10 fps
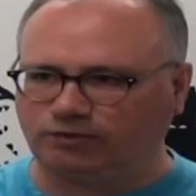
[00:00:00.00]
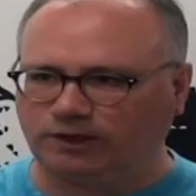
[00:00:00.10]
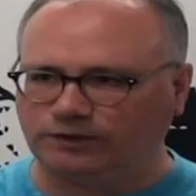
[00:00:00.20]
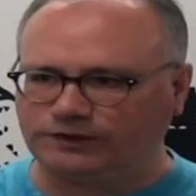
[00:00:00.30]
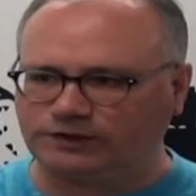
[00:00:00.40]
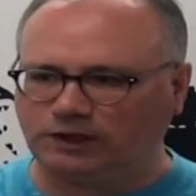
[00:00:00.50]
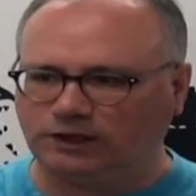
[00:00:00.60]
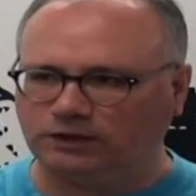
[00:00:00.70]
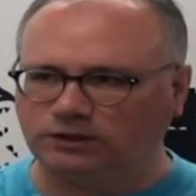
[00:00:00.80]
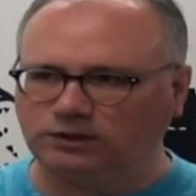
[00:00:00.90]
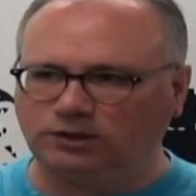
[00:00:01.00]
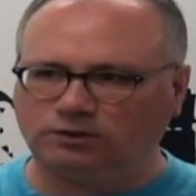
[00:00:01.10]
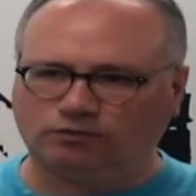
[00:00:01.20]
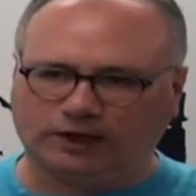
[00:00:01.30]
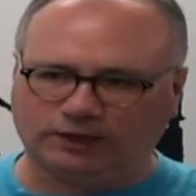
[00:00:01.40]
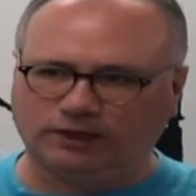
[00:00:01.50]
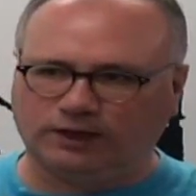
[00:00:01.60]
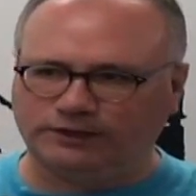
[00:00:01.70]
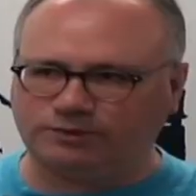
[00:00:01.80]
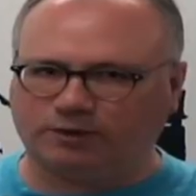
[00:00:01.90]
around the state
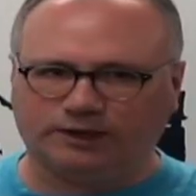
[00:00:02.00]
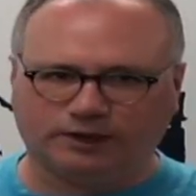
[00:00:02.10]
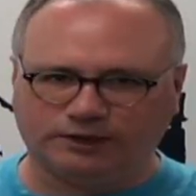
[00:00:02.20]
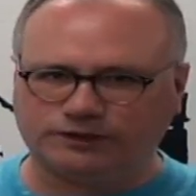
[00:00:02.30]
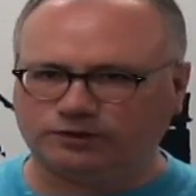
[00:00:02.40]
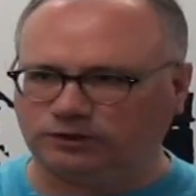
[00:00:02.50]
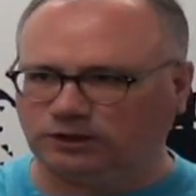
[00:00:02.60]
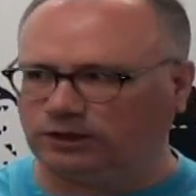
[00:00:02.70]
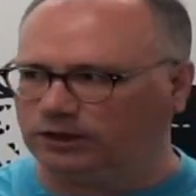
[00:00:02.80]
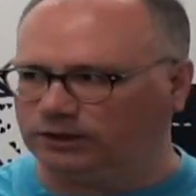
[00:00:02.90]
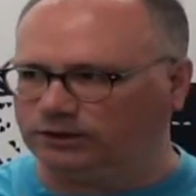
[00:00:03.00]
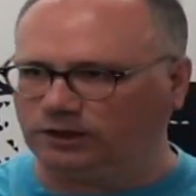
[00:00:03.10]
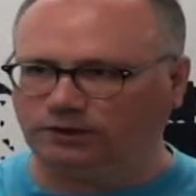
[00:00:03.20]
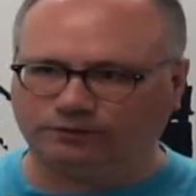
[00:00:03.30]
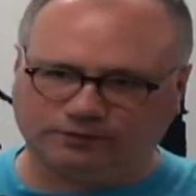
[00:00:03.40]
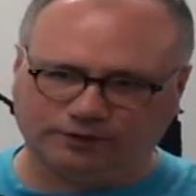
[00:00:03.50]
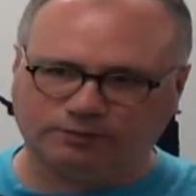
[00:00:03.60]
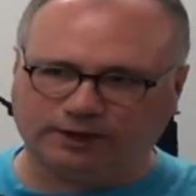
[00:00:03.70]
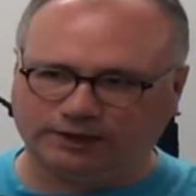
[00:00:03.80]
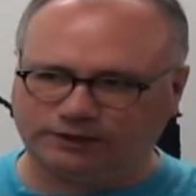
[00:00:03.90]
recognized by NYSERDA and
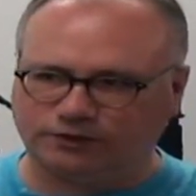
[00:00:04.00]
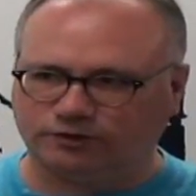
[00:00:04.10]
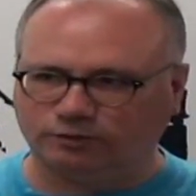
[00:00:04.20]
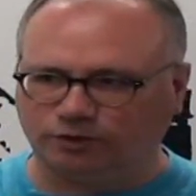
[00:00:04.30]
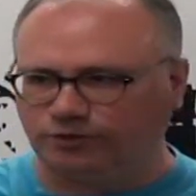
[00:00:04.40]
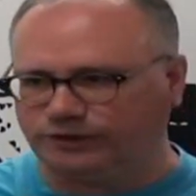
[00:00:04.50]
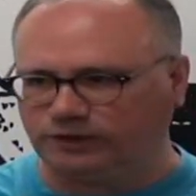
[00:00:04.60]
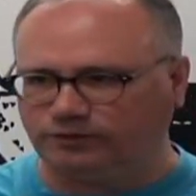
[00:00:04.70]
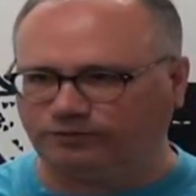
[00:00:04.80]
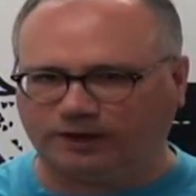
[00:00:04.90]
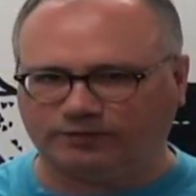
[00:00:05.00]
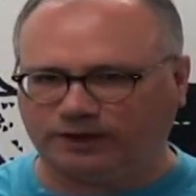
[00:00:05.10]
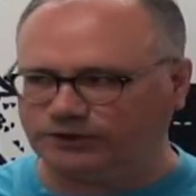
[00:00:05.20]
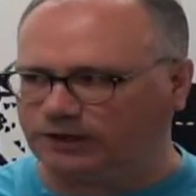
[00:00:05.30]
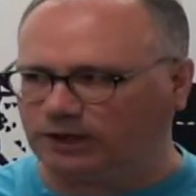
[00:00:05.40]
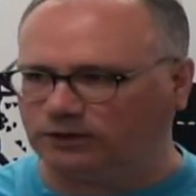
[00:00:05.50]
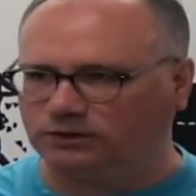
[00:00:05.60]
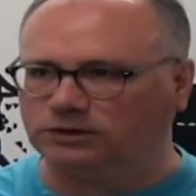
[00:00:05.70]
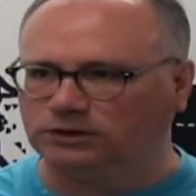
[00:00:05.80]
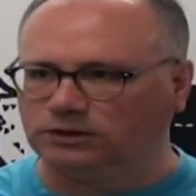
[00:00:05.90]
funded by NYSERDA. We received a
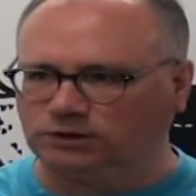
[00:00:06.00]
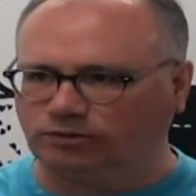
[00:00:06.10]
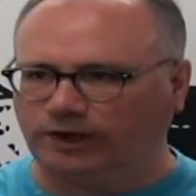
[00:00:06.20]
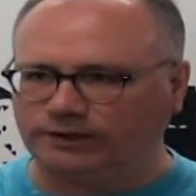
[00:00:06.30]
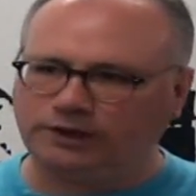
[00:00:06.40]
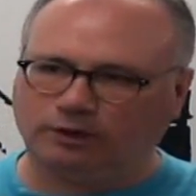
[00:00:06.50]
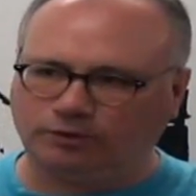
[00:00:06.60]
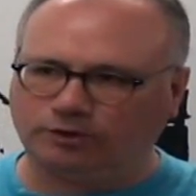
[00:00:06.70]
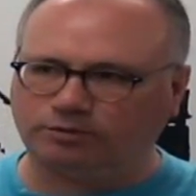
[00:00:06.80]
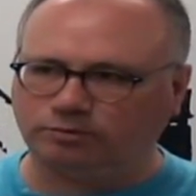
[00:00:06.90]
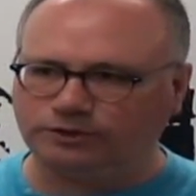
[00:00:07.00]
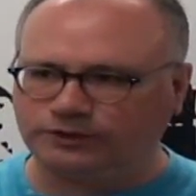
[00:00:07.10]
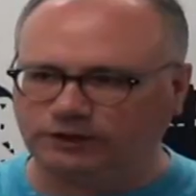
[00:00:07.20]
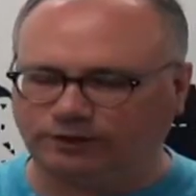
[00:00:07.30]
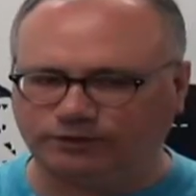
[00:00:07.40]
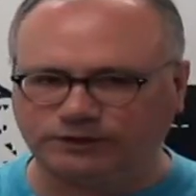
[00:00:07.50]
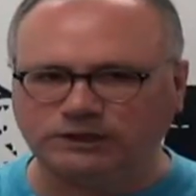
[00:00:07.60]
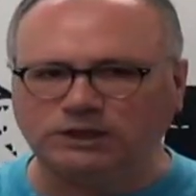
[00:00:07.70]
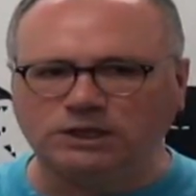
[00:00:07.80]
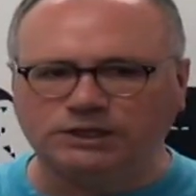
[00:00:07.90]
$5,000 grant to help with our publicity efforts.
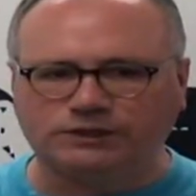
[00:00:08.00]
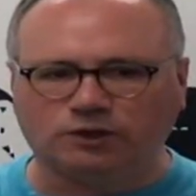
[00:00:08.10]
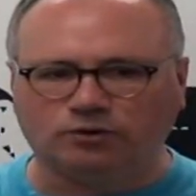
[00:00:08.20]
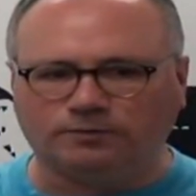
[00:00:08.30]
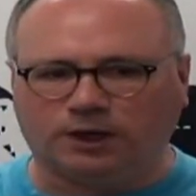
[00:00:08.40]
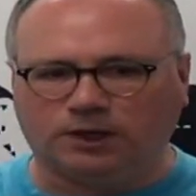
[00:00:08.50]
So